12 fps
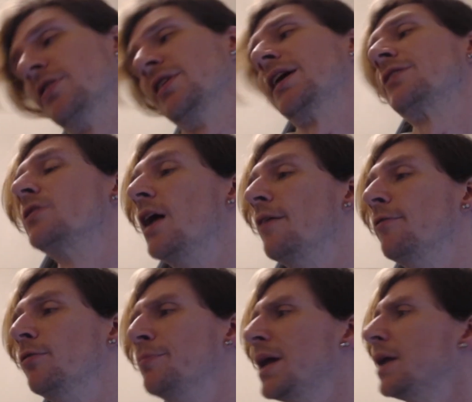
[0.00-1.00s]
next level,
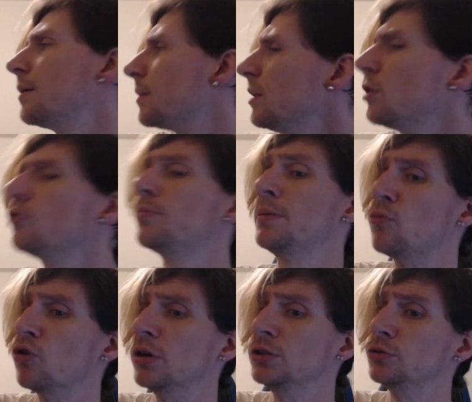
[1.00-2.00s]
made it a little bit
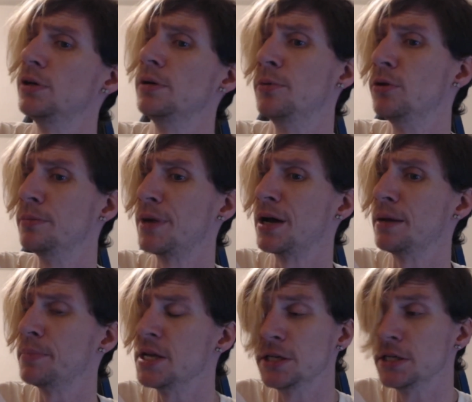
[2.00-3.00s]
more enjoyable in my
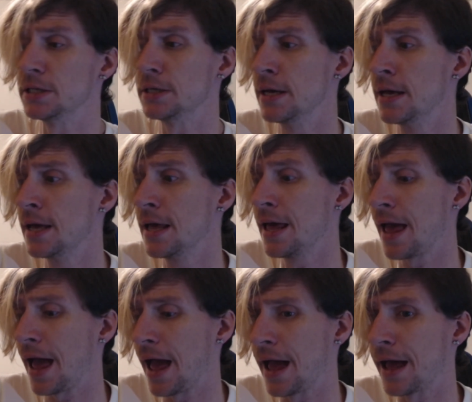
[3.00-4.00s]
opinion.
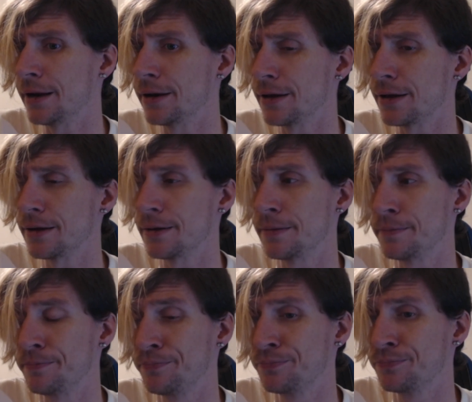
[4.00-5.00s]
And
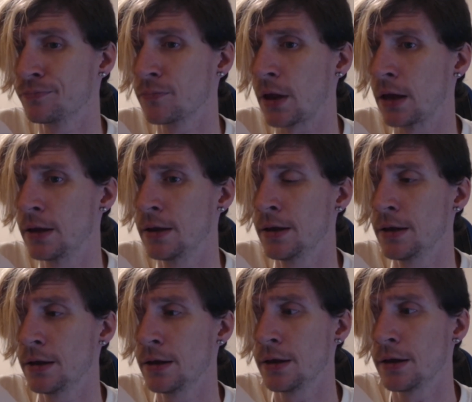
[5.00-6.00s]

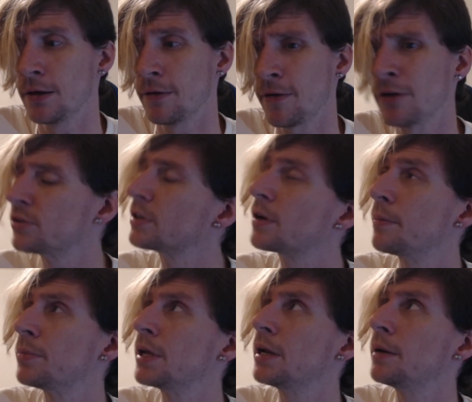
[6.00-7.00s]
if I was to
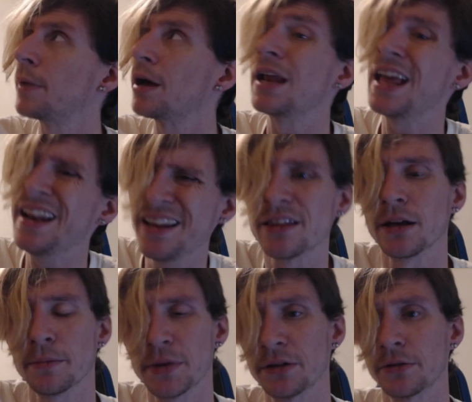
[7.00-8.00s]
complain about anything
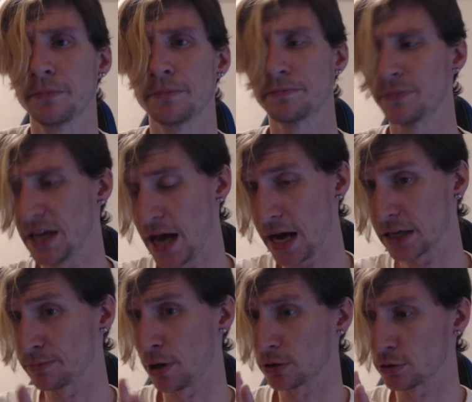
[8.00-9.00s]
about the
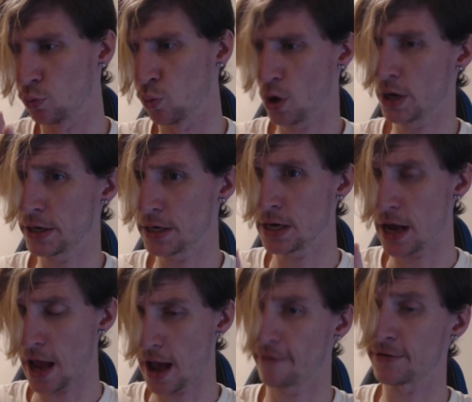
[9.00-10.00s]
Xbox One
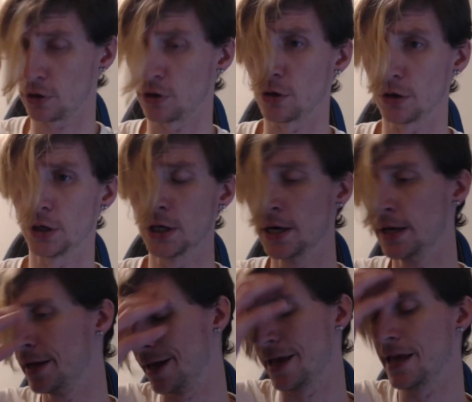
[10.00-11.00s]
avatar,
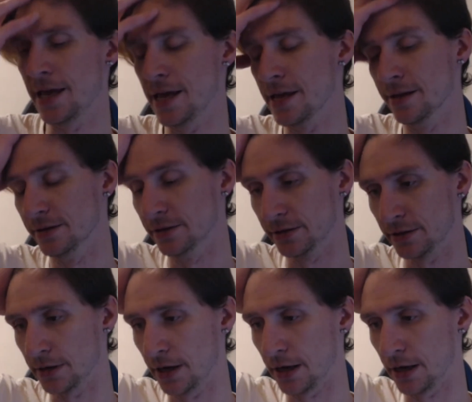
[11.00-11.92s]
is